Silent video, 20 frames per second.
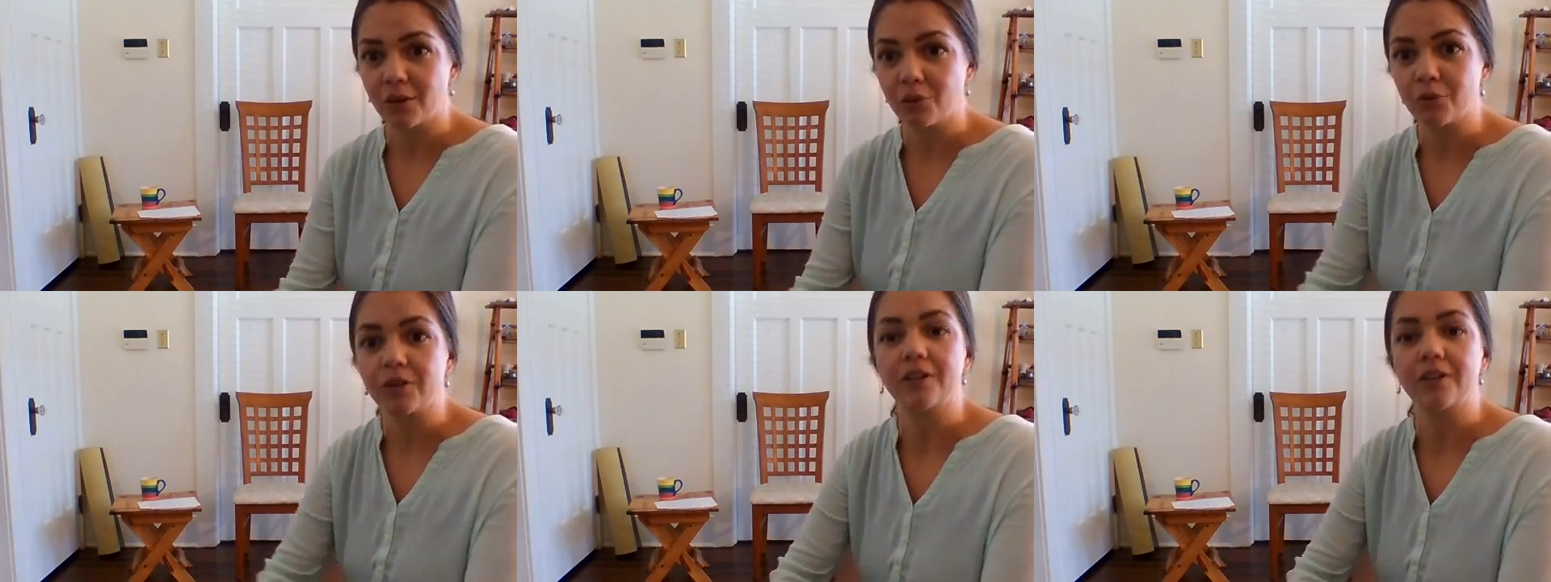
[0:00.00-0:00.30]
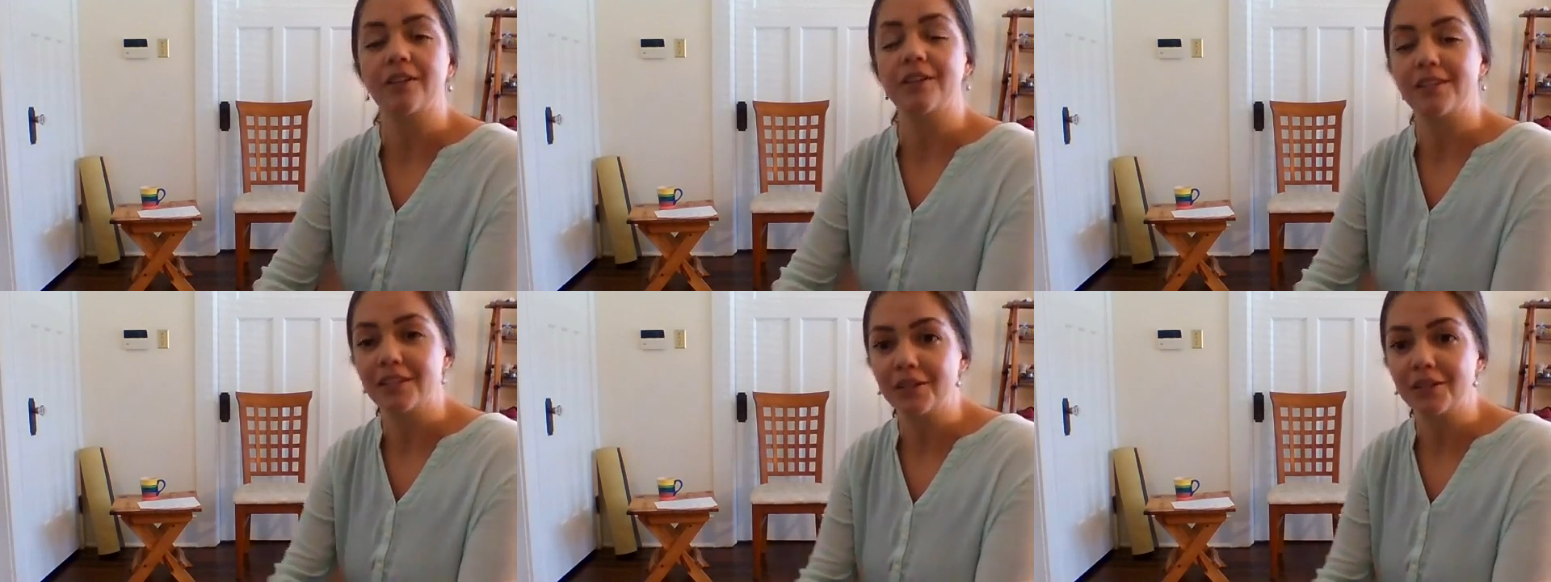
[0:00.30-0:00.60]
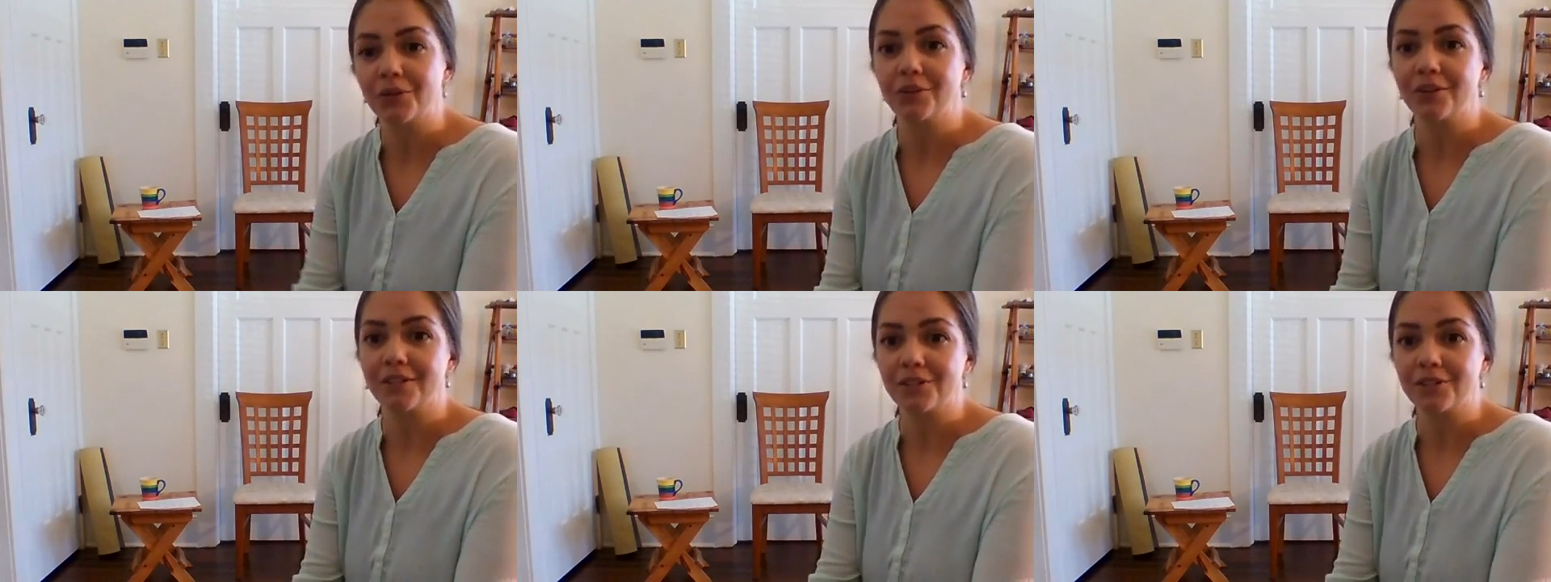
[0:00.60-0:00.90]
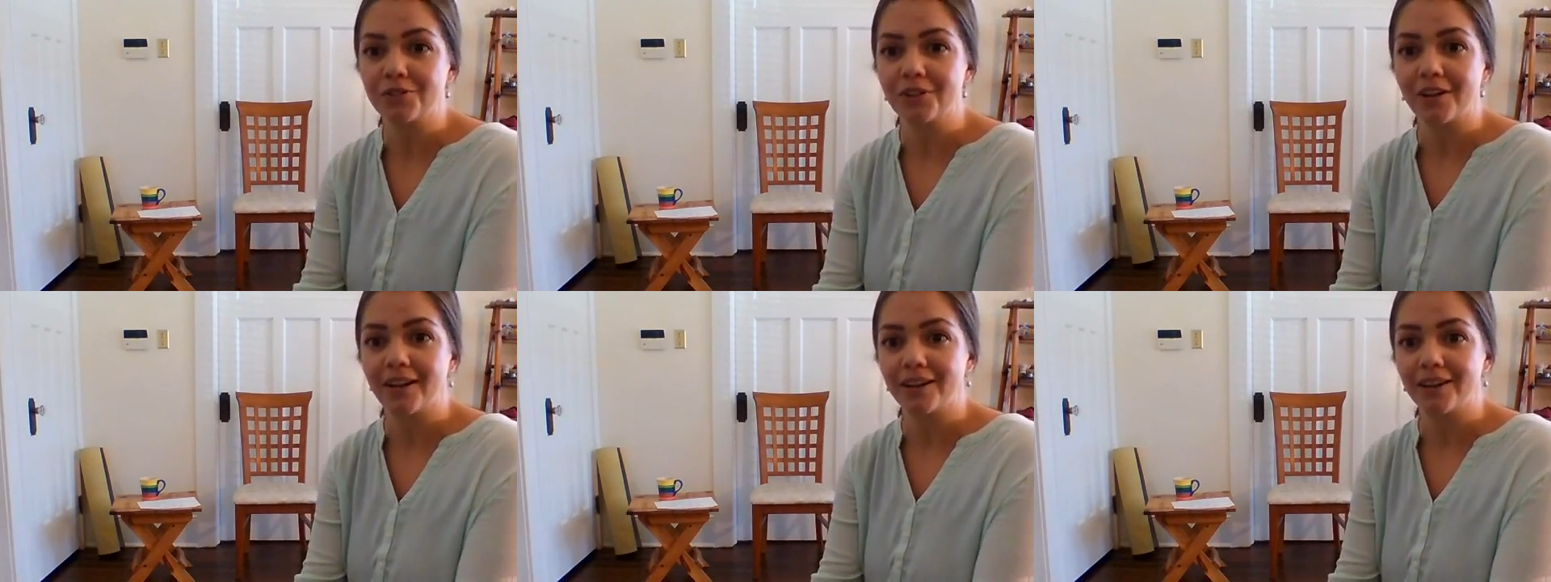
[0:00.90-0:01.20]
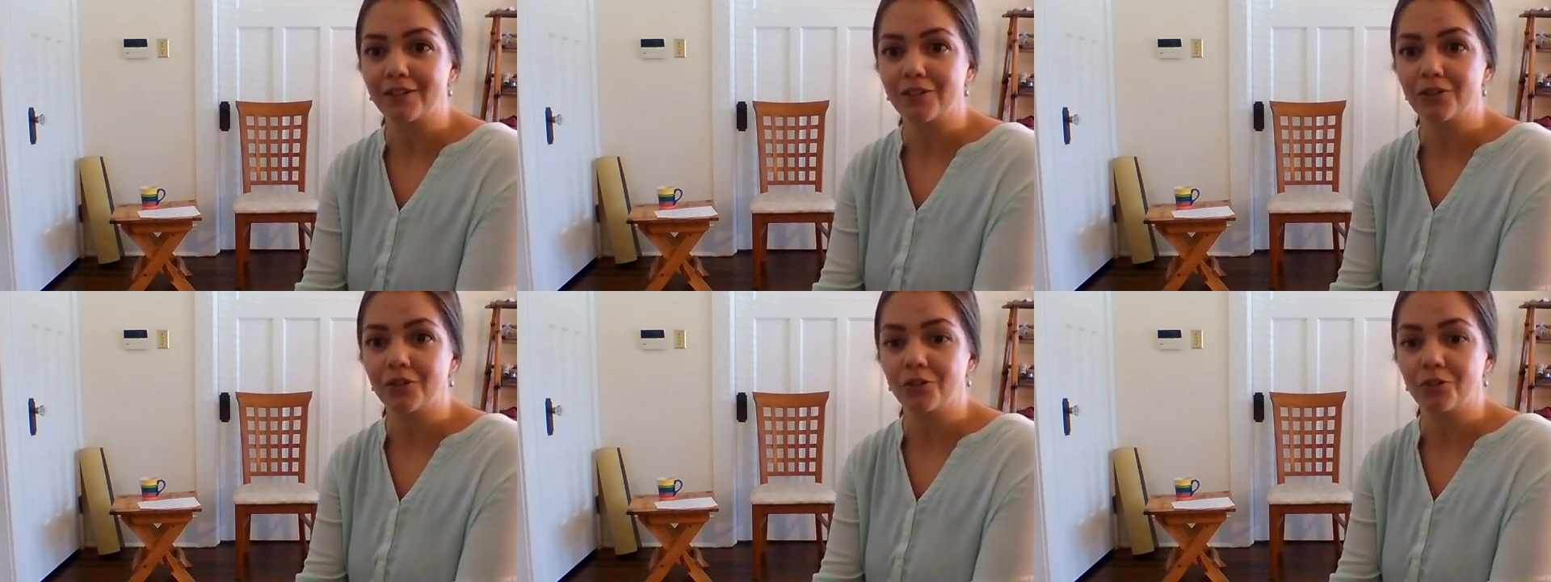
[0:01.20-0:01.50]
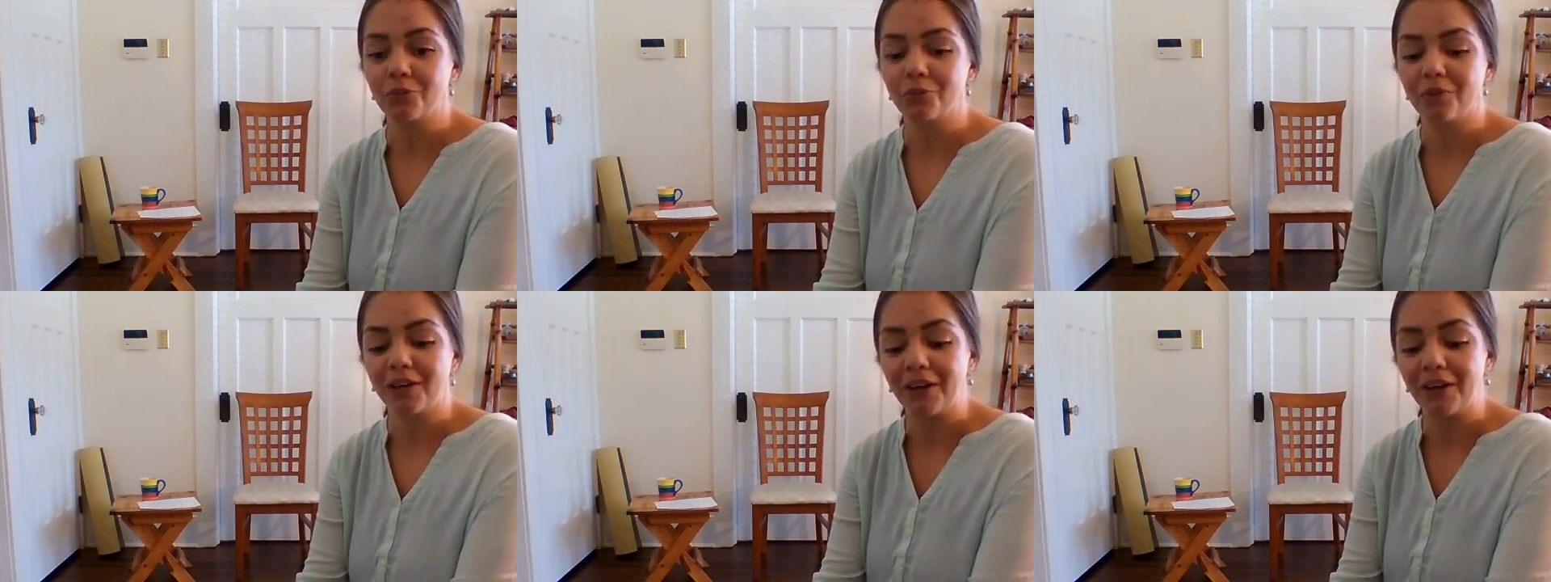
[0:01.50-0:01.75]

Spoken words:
that we're continuing to try to